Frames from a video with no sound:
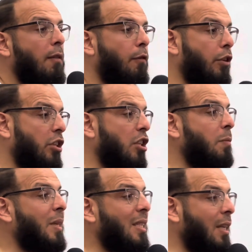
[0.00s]

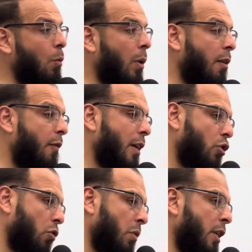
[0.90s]
Versus missing one of the
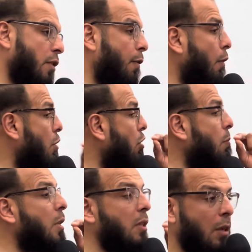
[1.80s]
sunnahs,
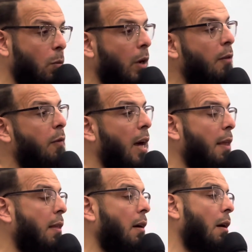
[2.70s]
versus missing one of the
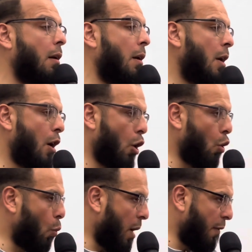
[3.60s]
adhkar,
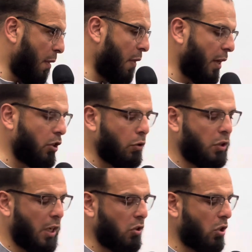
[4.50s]
or one of the things to
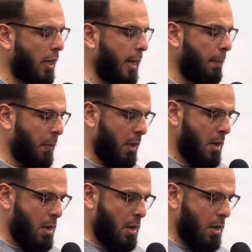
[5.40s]
say in salah.
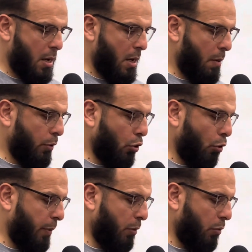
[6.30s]
I was
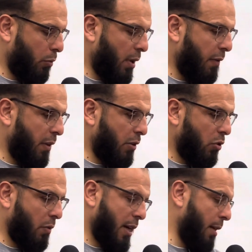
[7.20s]
hoping to cover
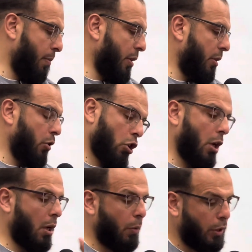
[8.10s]
this tonight, but
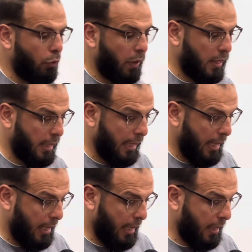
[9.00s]
inshallah we do
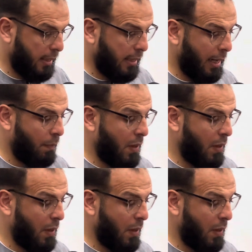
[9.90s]
this next time.